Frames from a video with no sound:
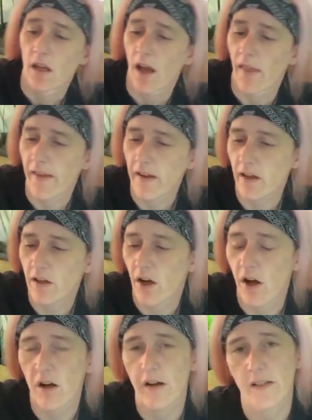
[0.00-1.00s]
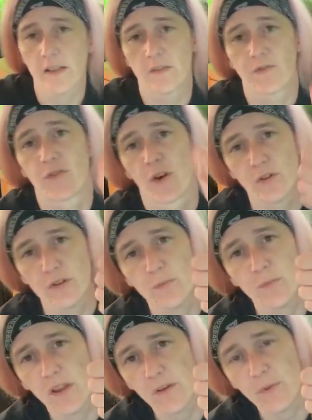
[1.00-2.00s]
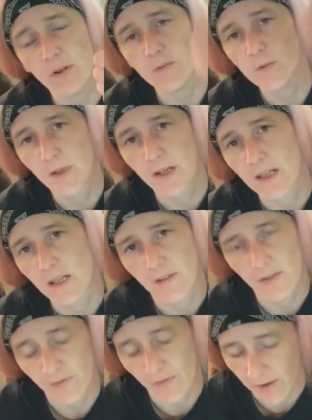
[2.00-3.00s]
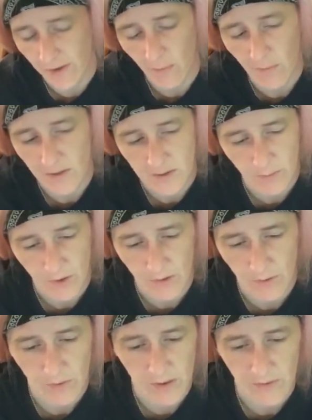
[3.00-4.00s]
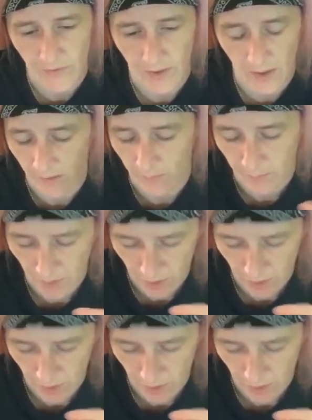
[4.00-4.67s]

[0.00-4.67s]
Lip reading: I like Hikari's frozen bloodworms, but I can never find them except at the reef, and I'm not